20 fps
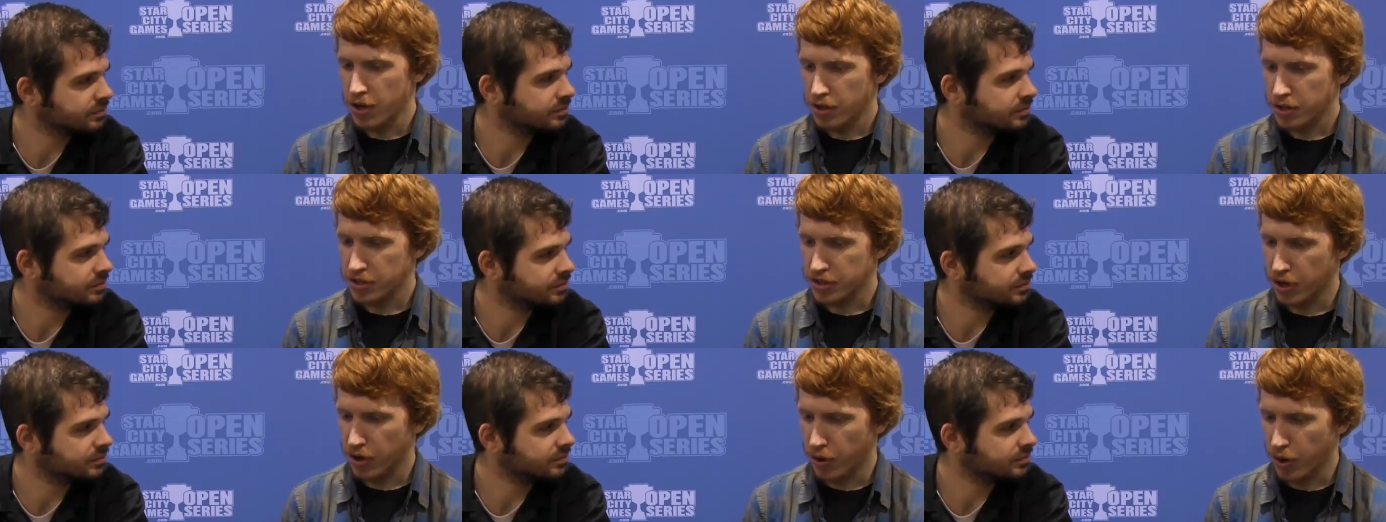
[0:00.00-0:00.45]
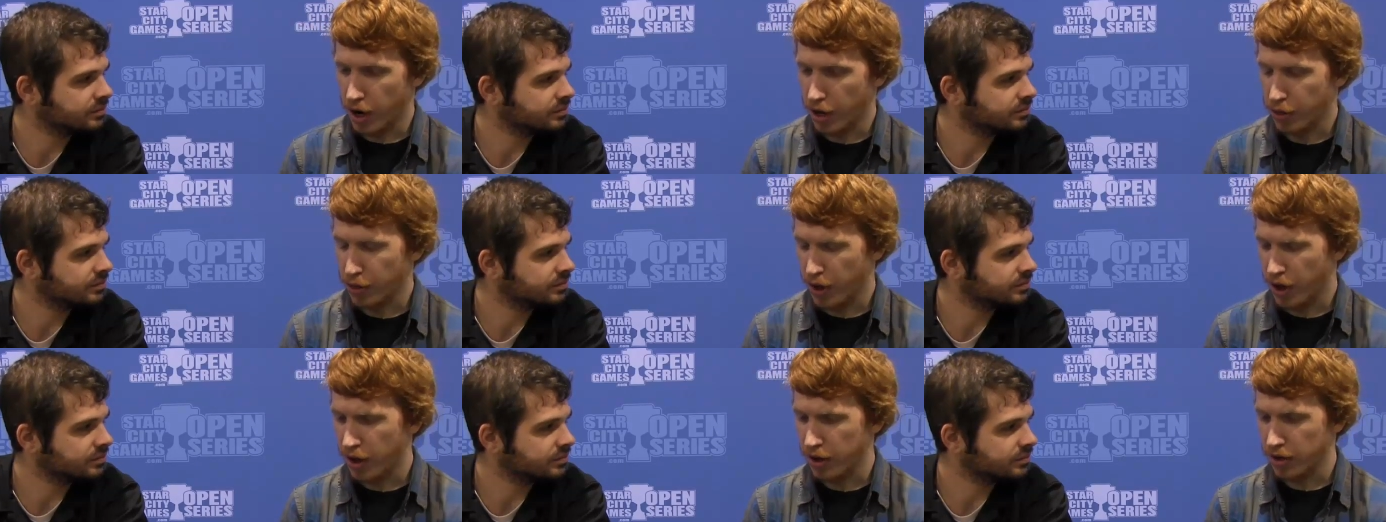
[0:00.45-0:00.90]
Speaker 1: So I
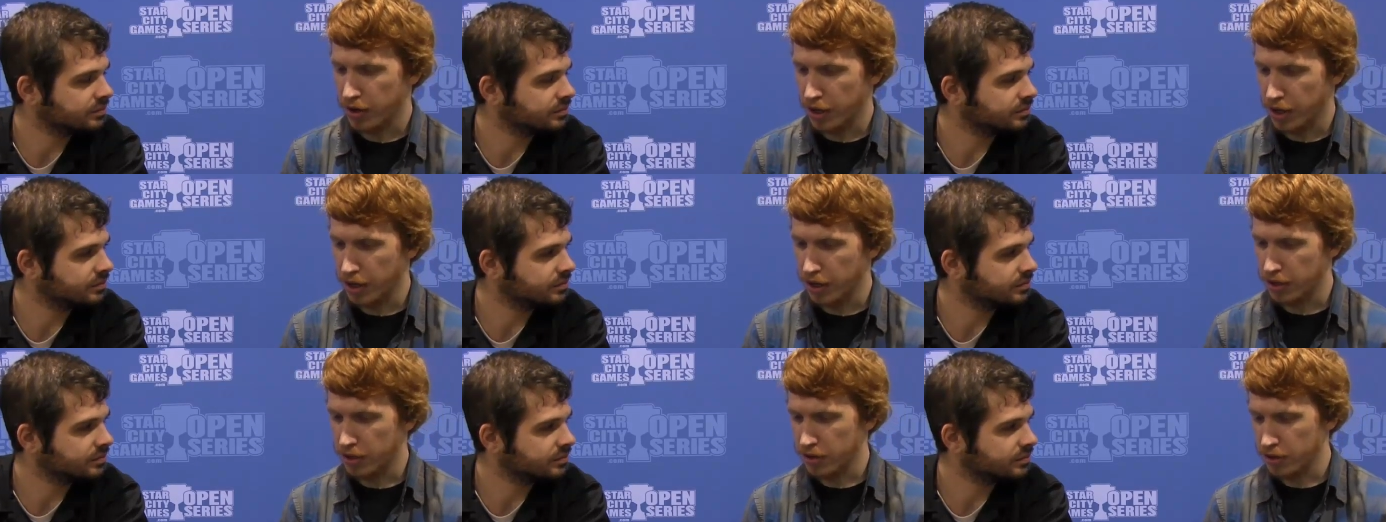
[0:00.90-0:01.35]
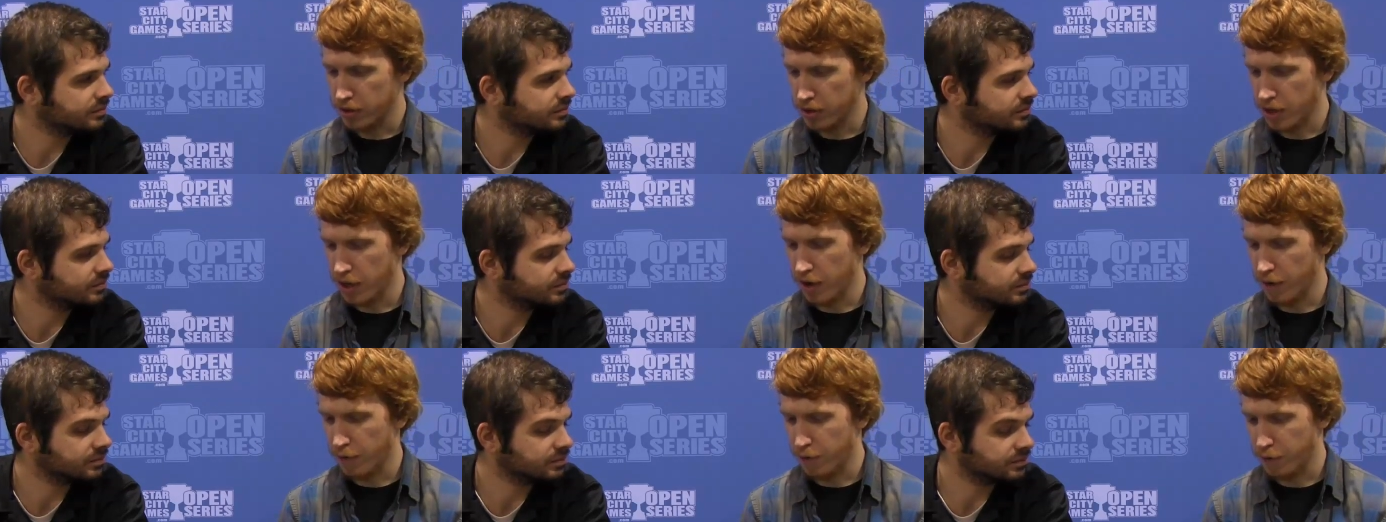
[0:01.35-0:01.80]
thought like
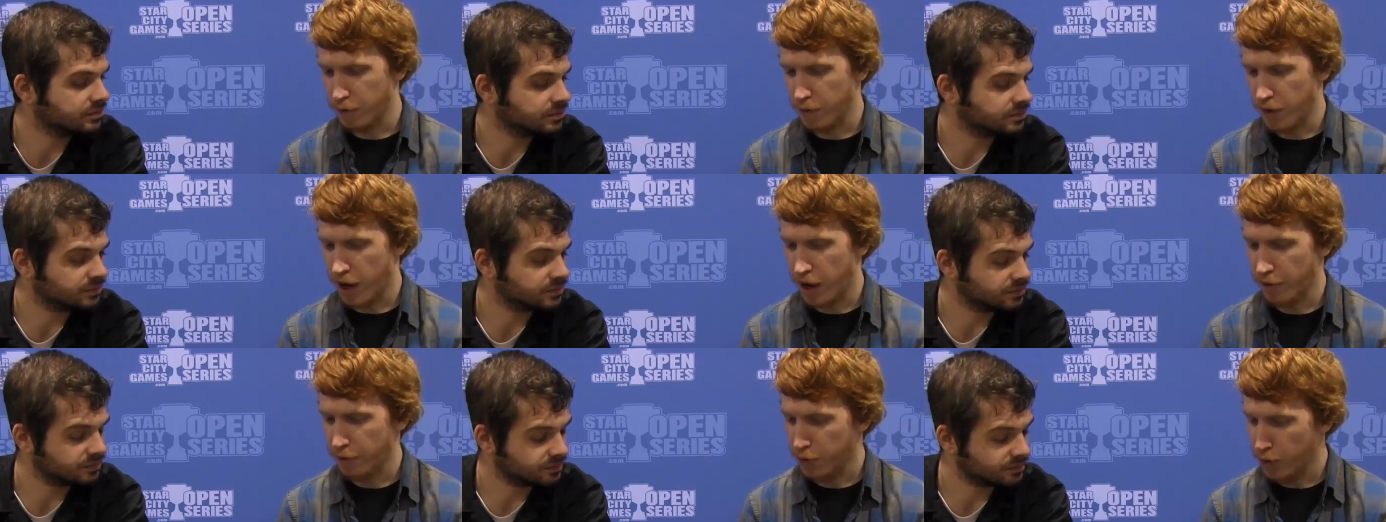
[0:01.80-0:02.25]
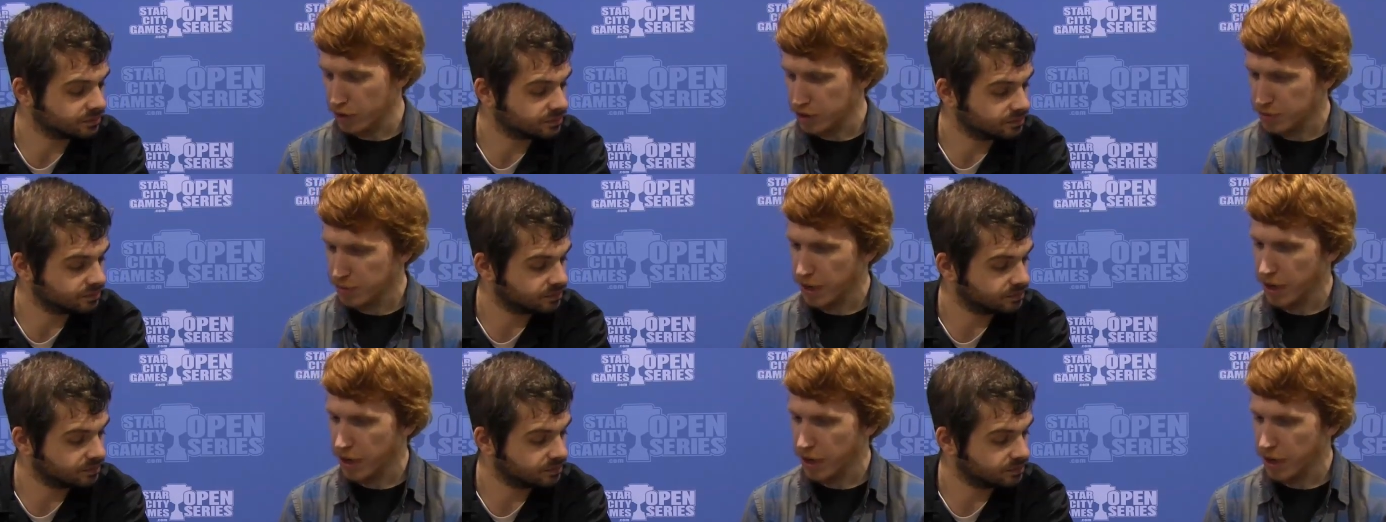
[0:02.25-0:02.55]
if I force